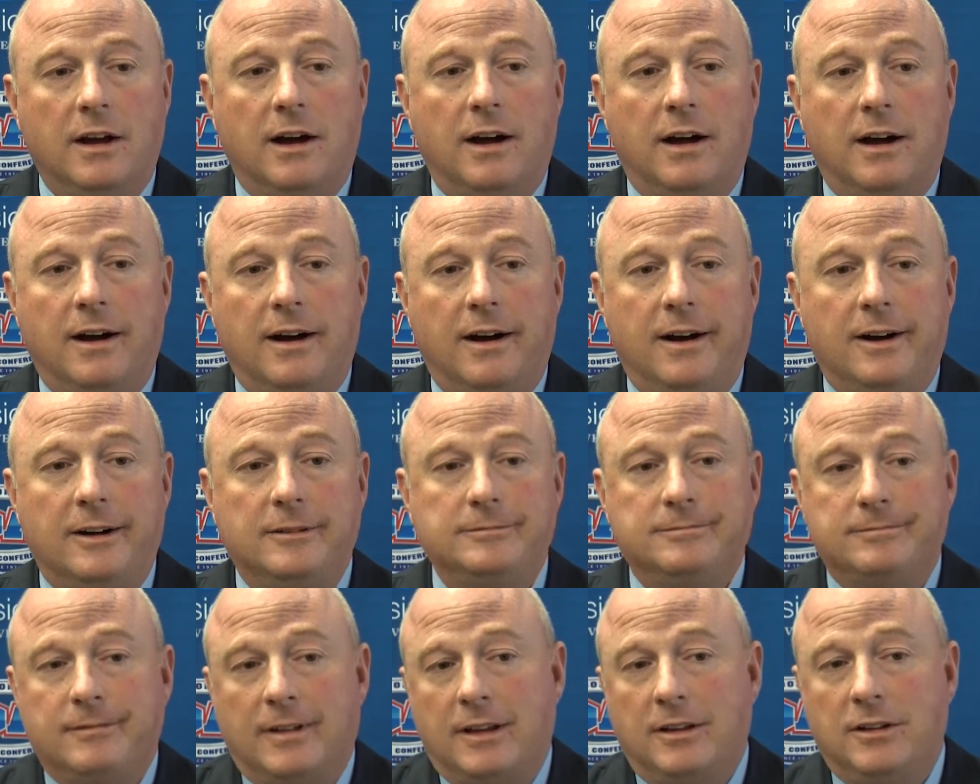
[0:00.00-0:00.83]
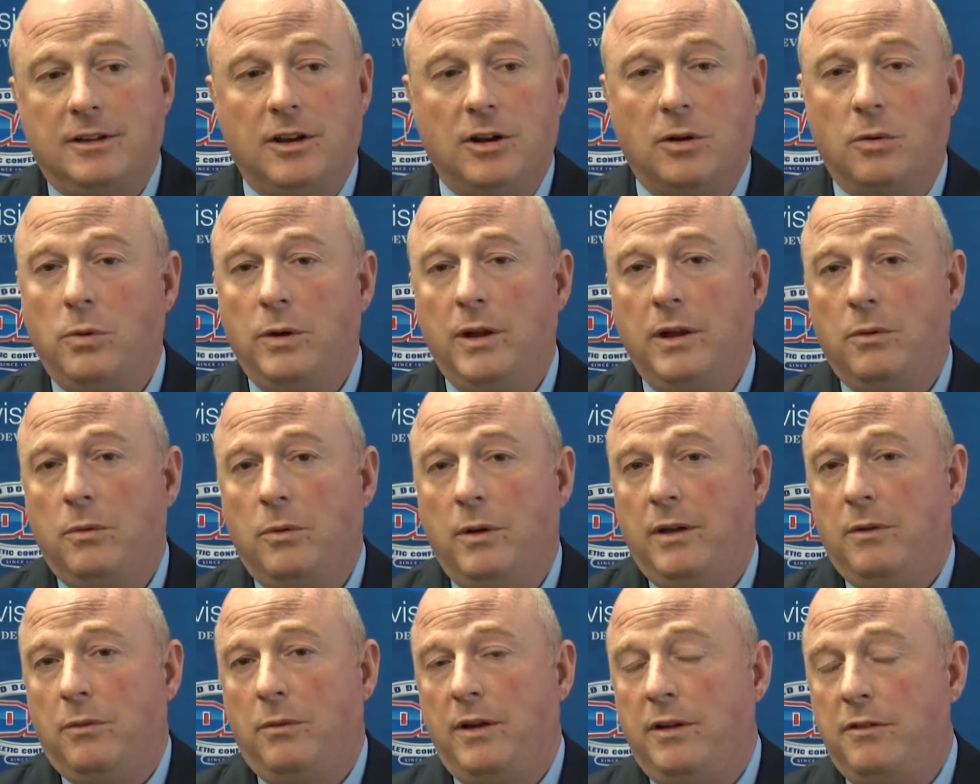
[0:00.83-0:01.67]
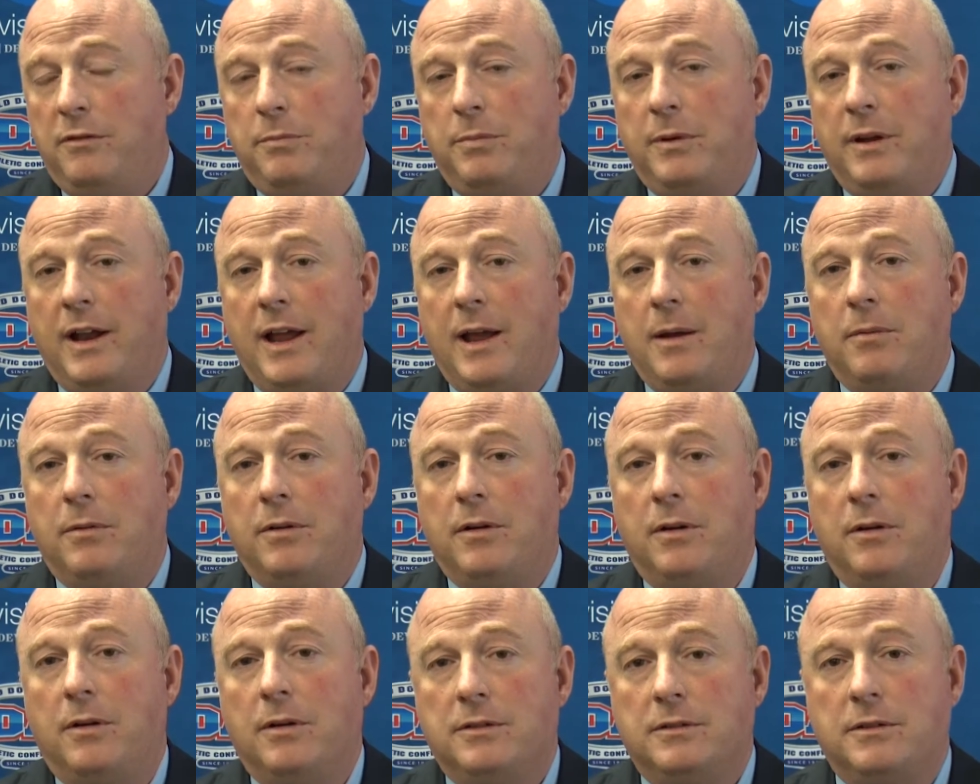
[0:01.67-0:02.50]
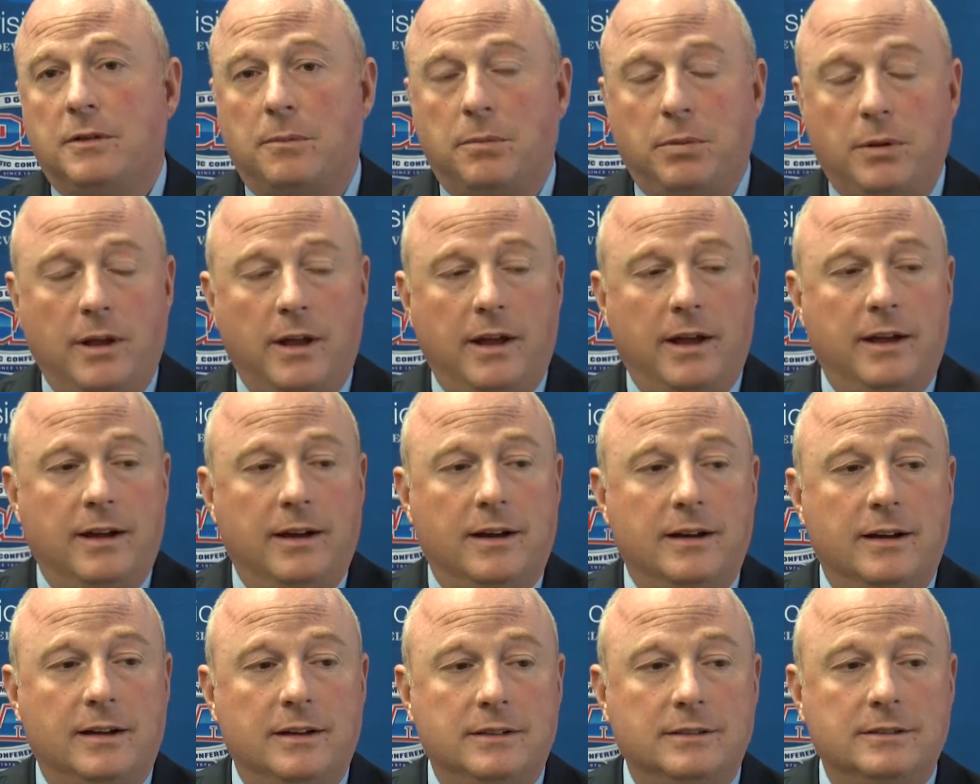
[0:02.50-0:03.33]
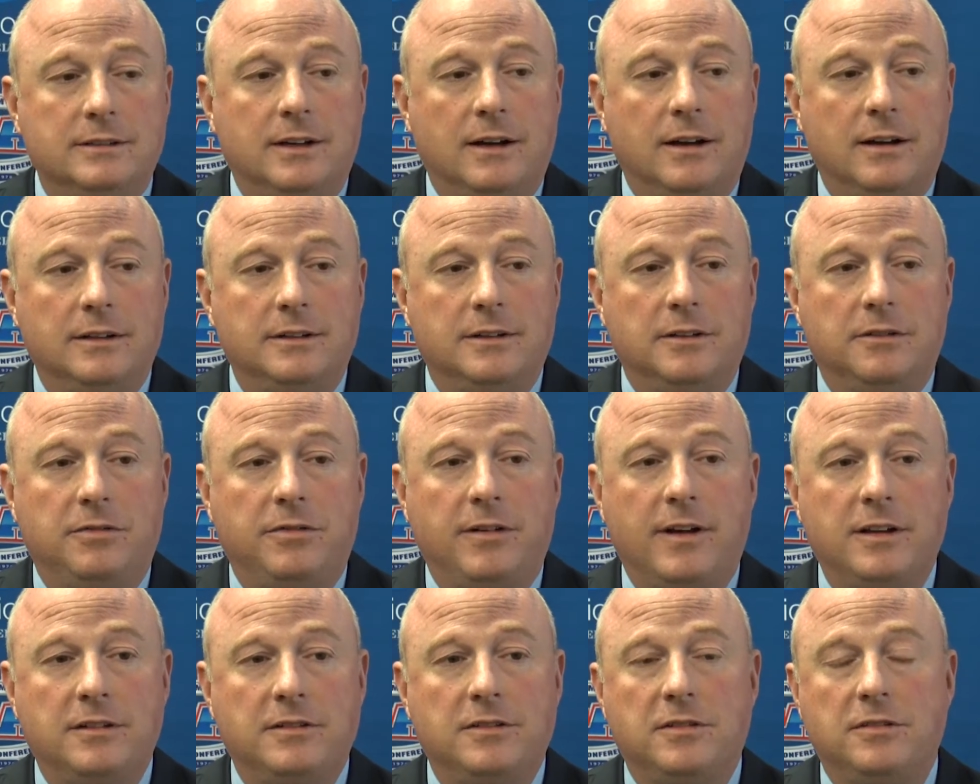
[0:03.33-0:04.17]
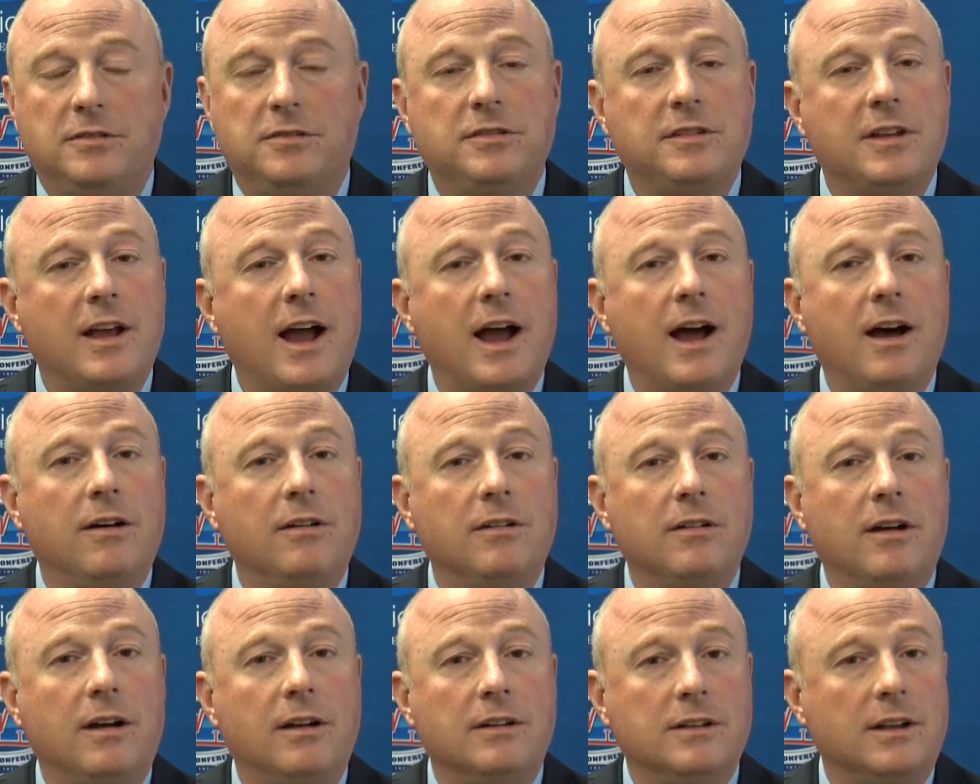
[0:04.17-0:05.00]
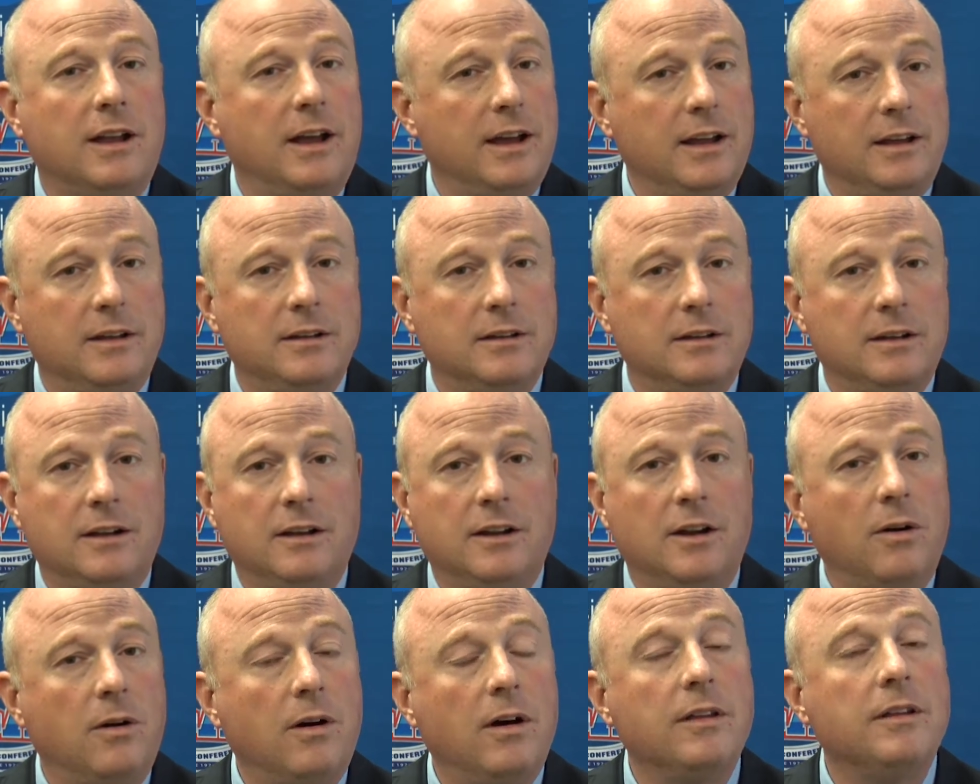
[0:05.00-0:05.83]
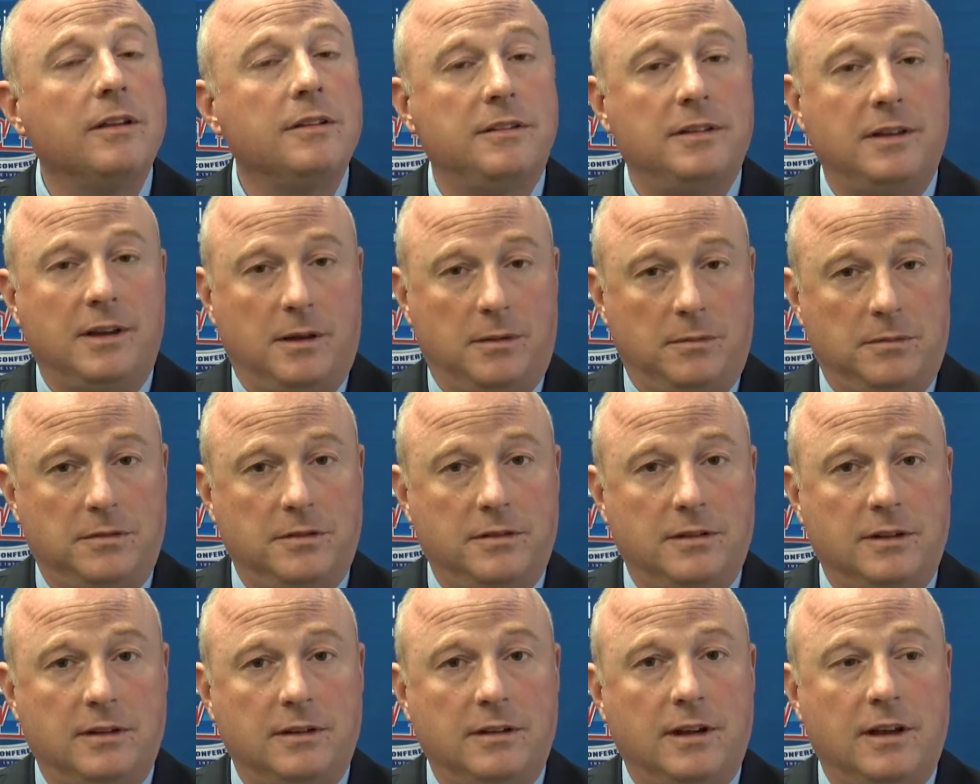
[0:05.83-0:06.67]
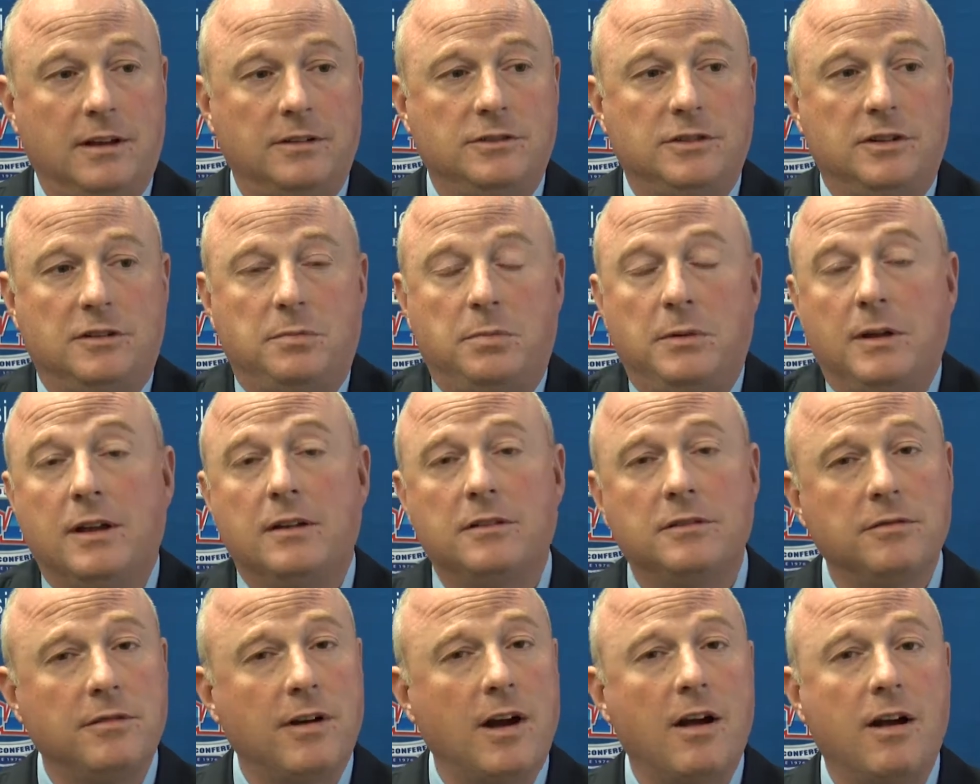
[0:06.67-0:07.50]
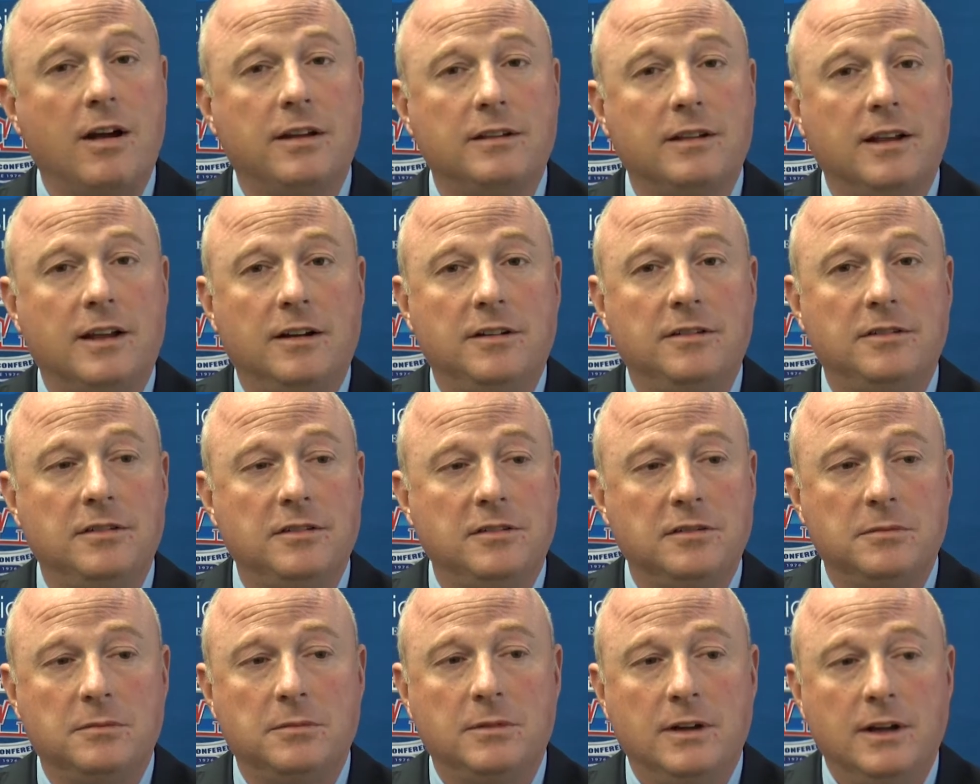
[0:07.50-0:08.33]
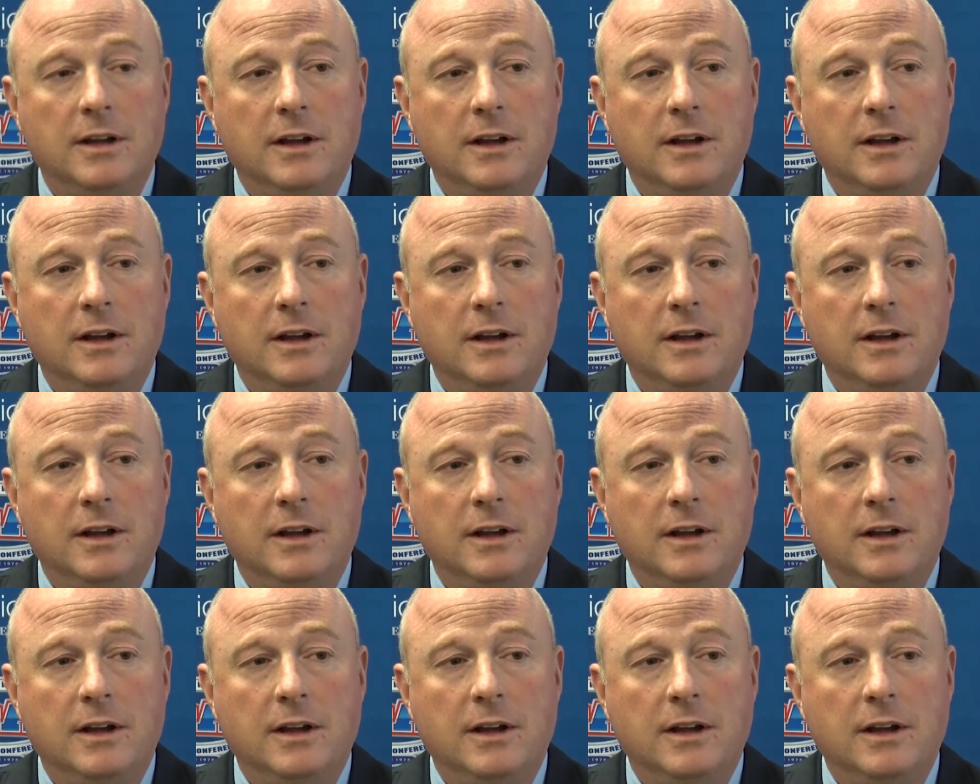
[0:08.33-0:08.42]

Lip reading: And you know, we've been able to play a defensive style unlike, you know, other teams, and just because of our athleticism,